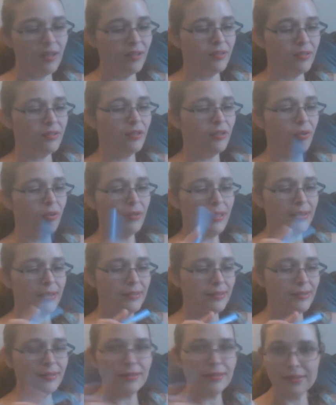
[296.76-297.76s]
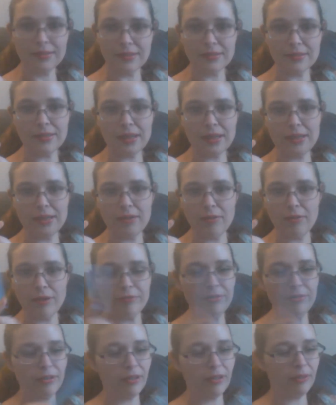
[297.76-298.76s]
So that's That's kind of how I
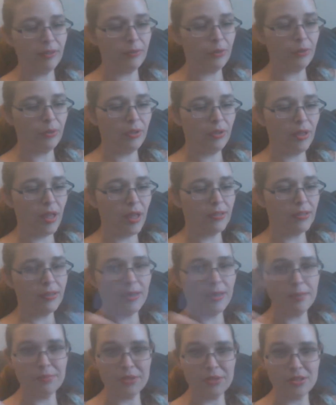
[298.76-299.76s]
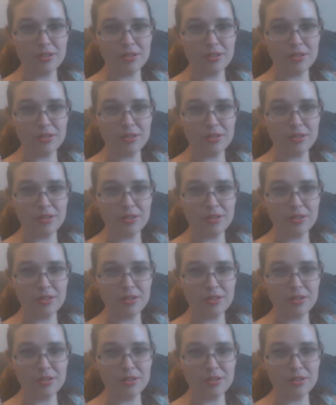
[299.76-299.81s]
feel like I roll a lot of times.